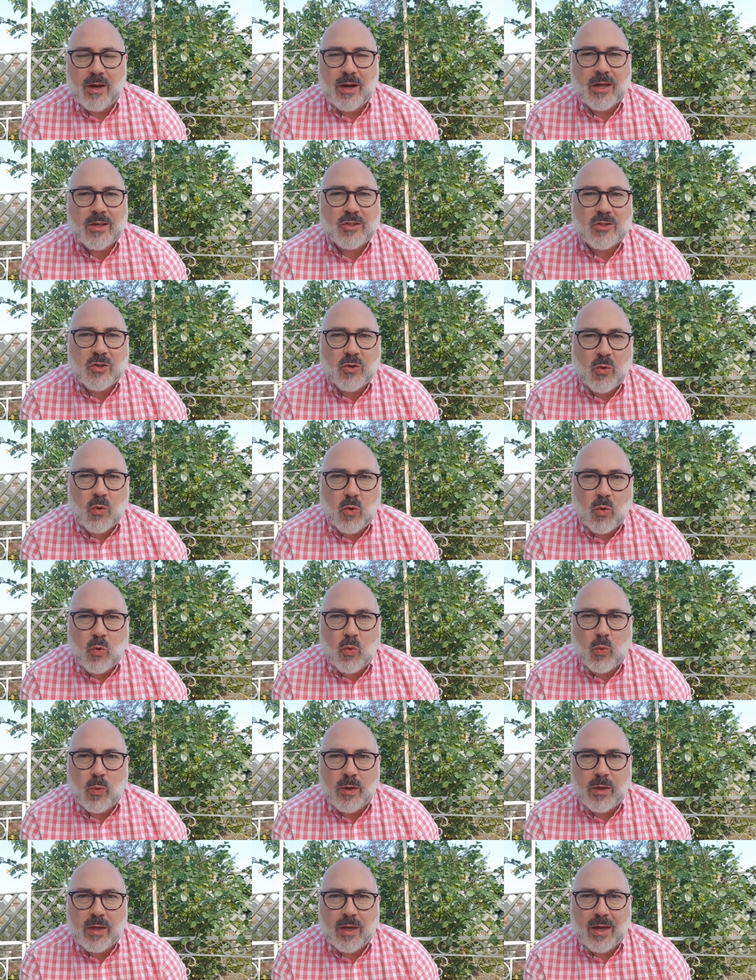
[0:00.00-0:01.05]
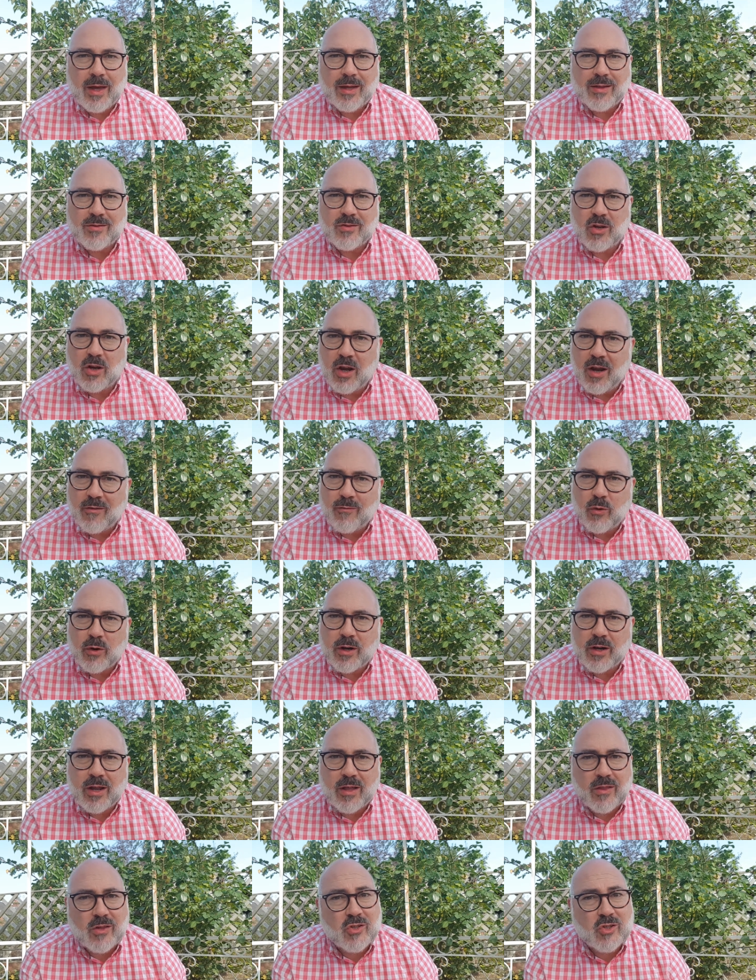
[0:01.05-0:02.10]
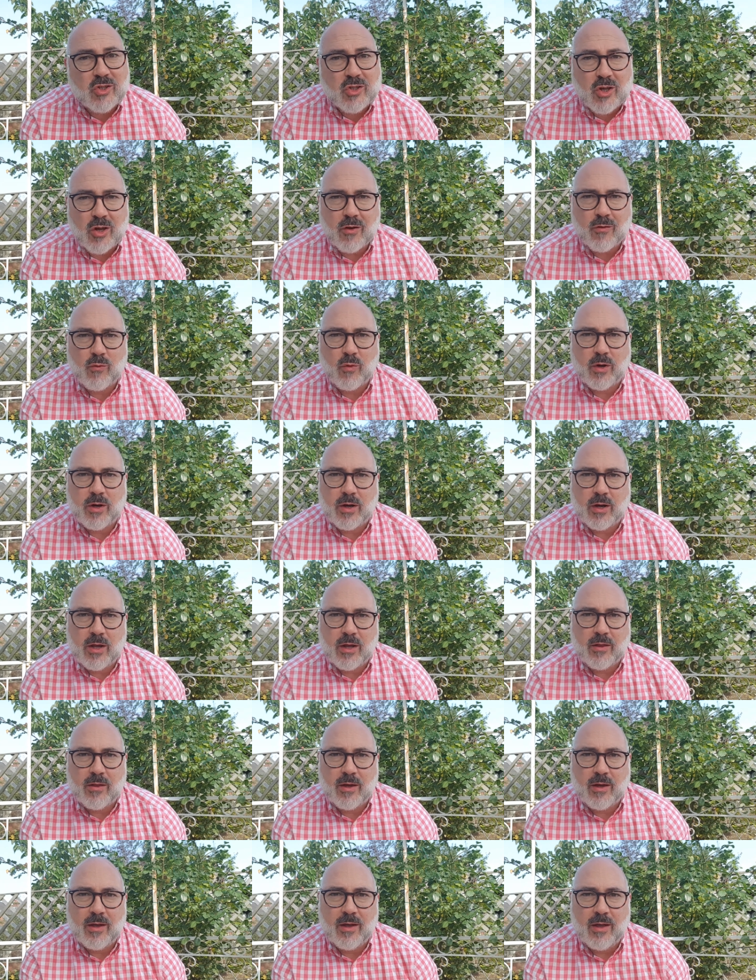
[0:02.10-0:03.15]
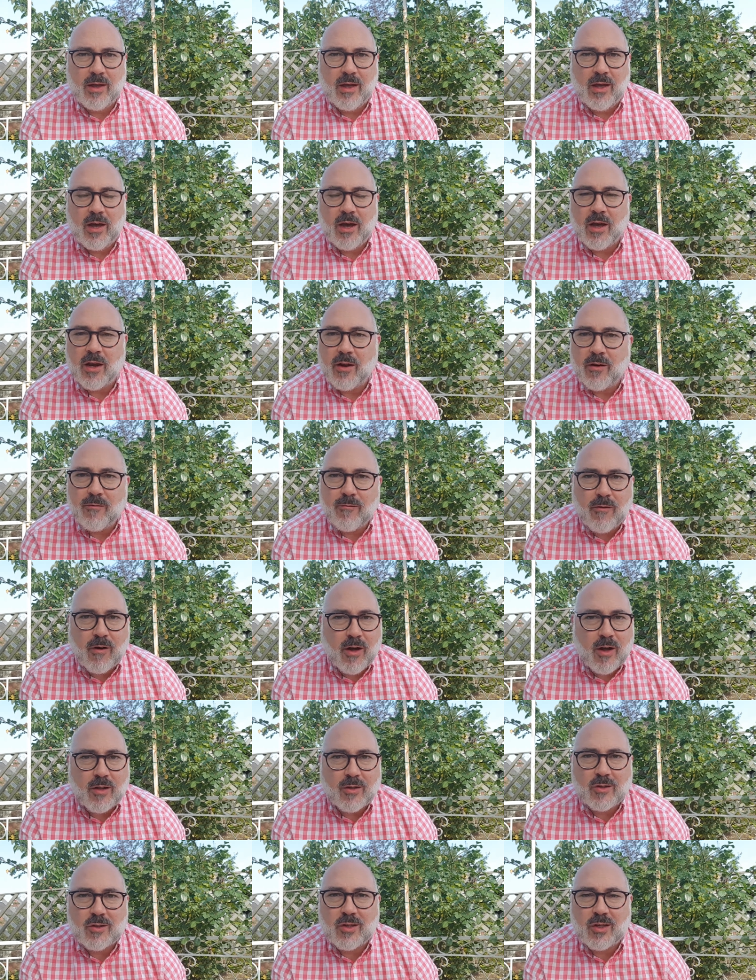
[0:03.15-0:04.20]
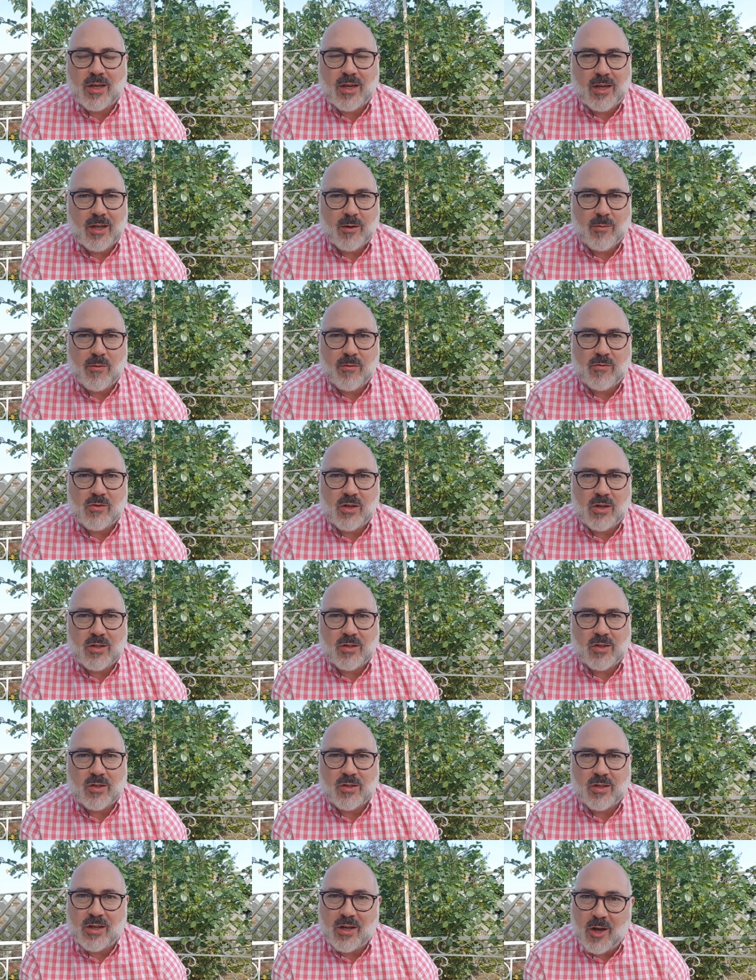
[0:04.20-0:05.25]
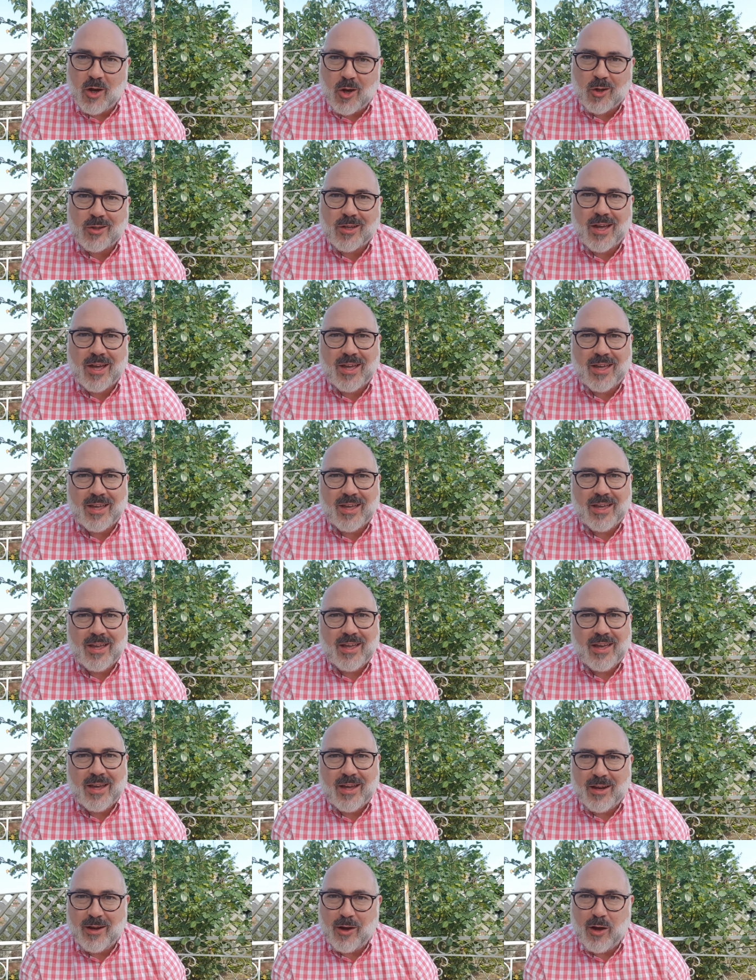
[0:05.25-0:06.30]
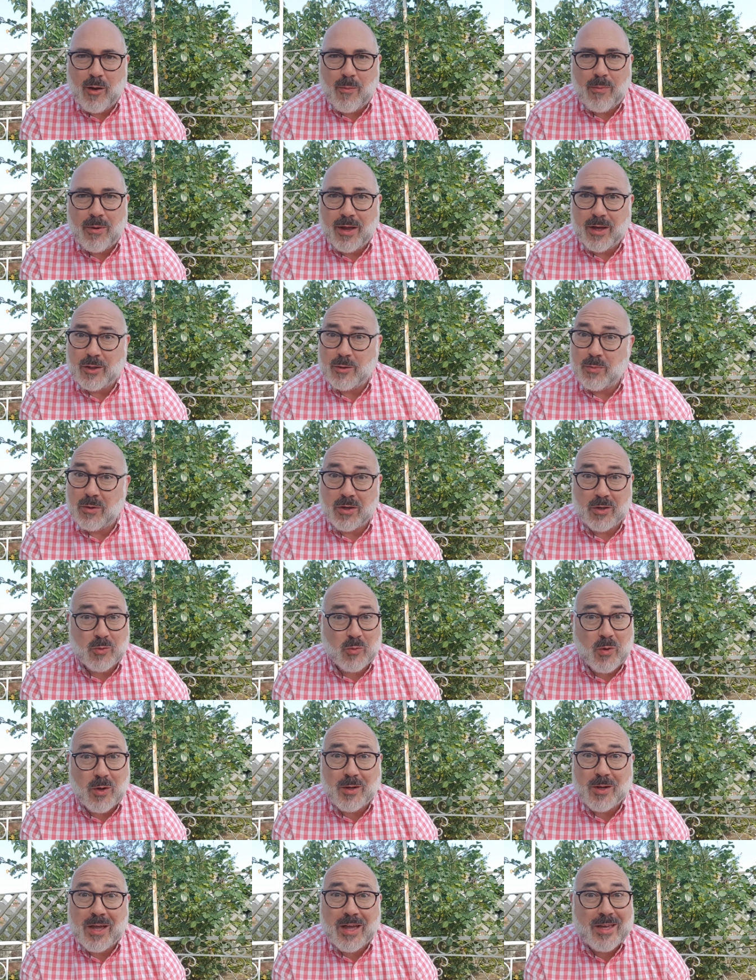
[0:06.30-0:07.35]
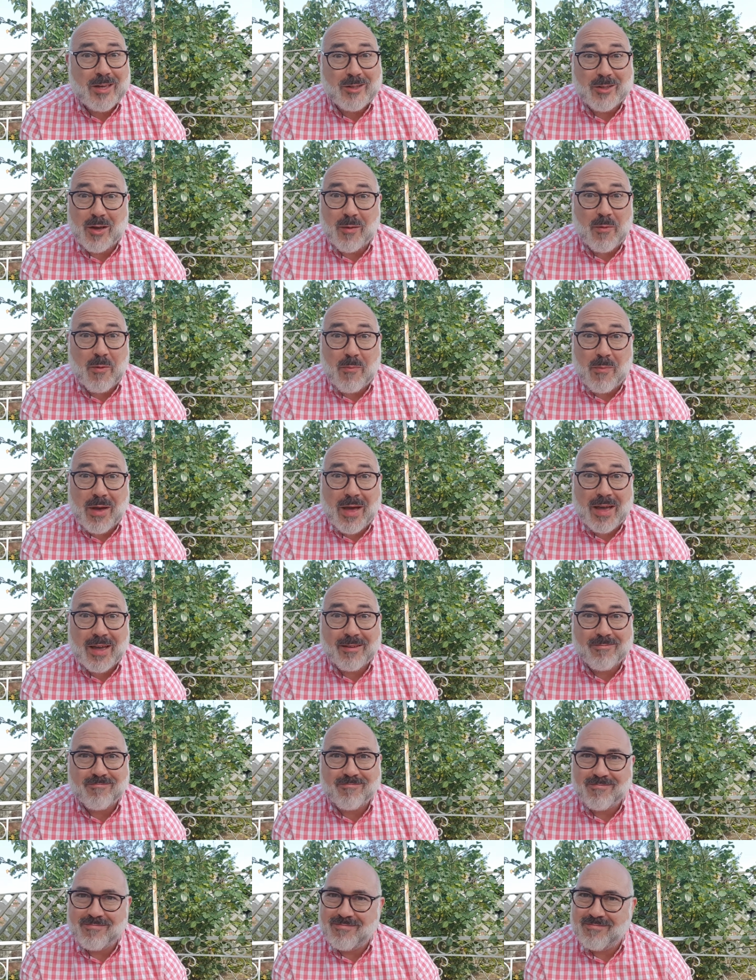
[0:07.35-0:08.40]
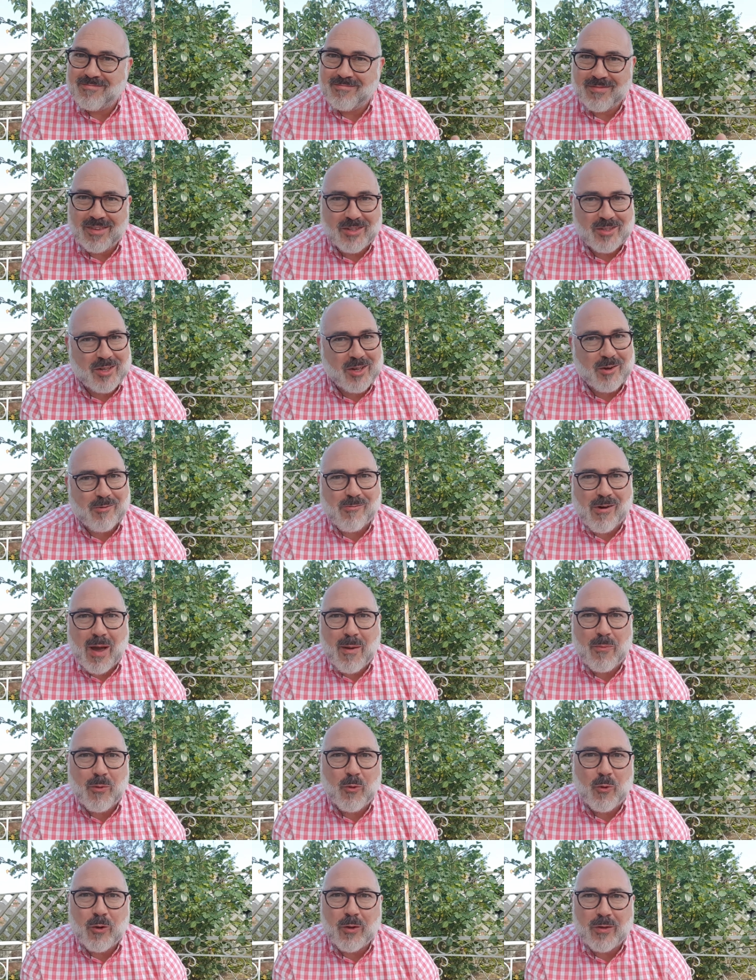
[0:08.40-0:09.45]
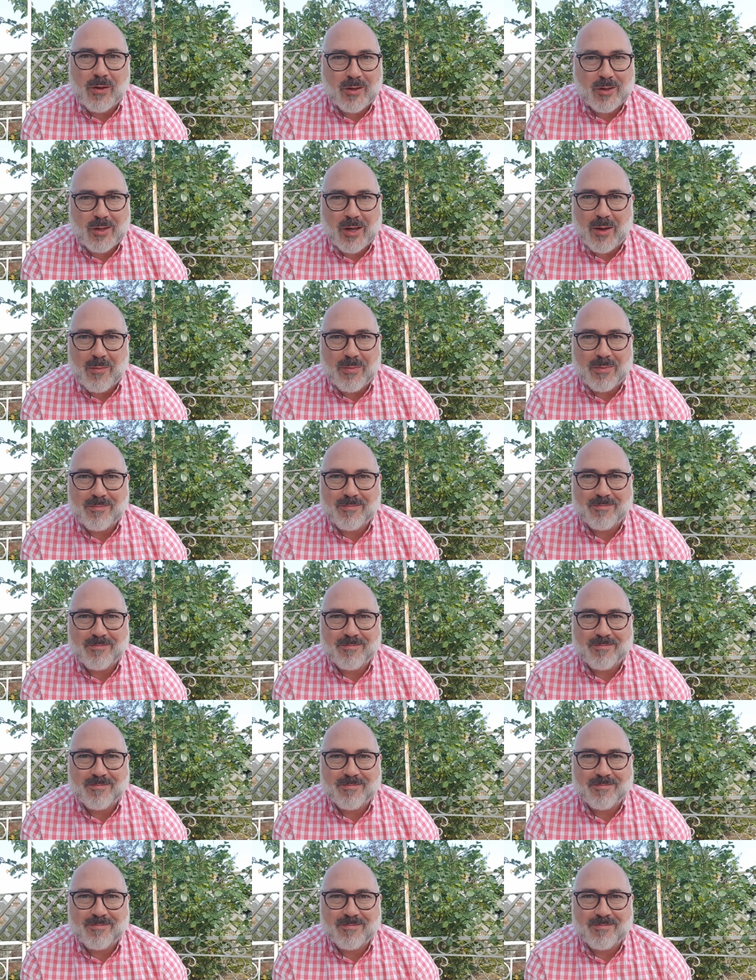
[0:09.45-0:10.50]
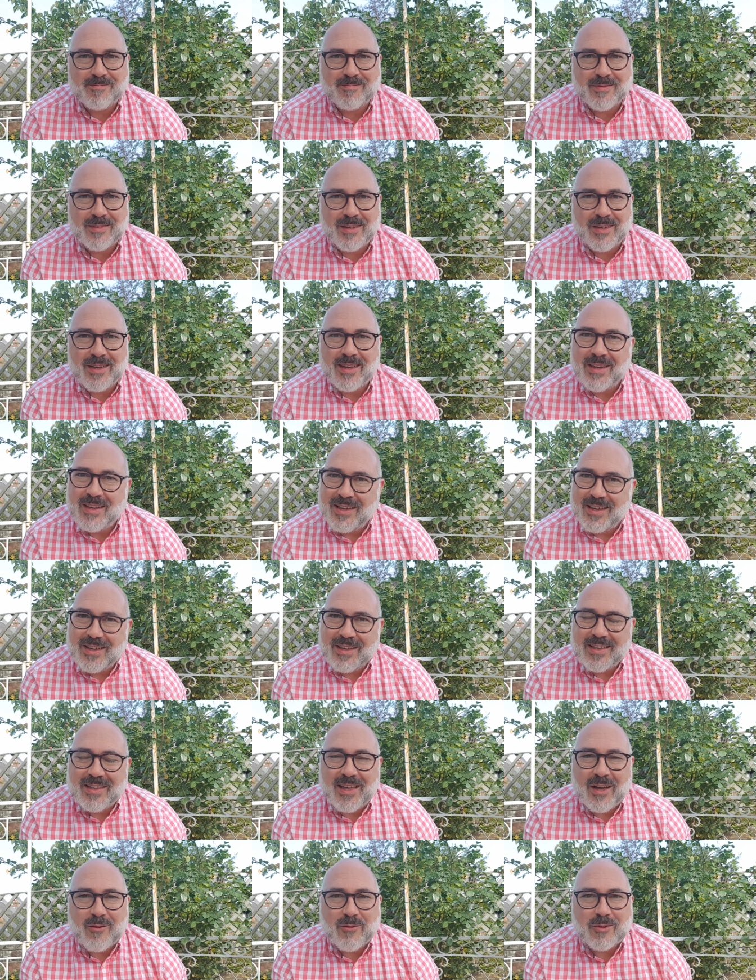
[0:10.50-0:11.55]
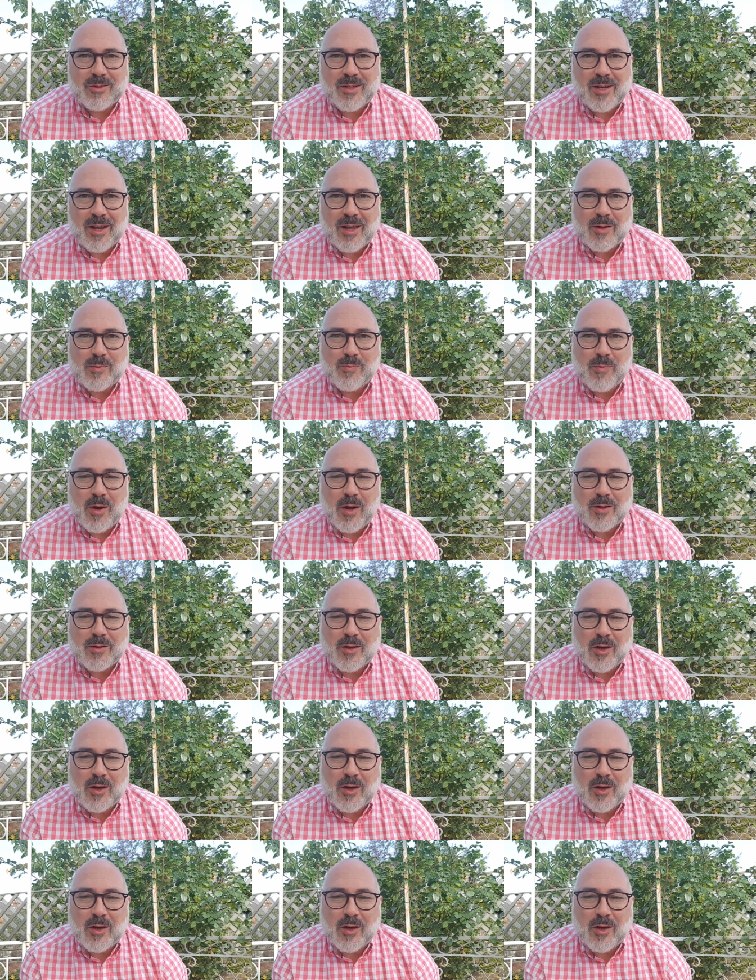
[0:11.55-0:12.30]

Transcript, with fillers: Let's do all we can to love one another, serve one another, and advance the kingdom of Jesus in our day, in our place, because one day he's coming back, he's going to wrap all of this up. That was today's bite